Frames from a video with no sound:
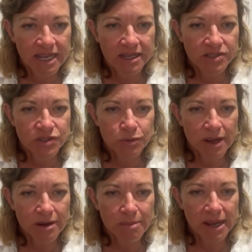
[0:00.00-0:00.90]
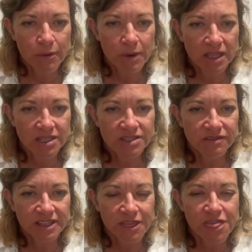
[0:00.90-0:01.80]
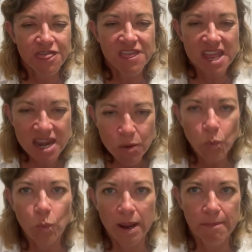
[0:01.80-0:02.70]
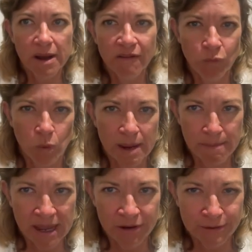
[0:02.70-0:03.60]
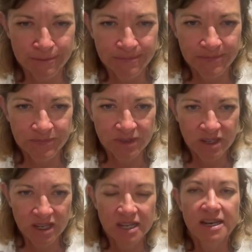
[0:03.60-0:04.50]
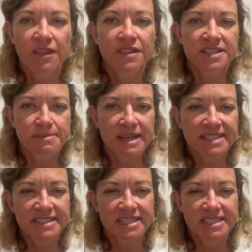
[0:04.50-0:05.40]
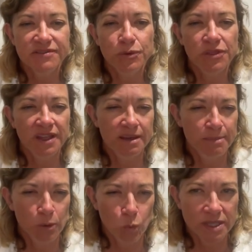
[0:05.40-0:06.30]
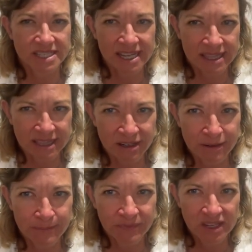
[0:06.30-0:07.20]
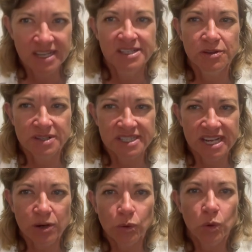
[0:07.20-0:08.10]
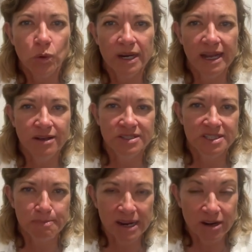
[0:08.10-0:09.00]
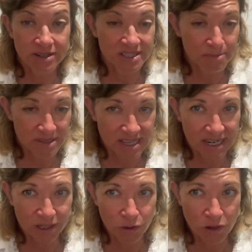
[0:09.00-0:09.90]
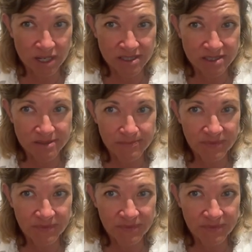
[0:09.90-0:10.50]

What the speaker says: surrounded by a relatively thin rim of white matter. Now this makes sense if you think about what's in there. So the sacral cord houses parasympathetic neurons,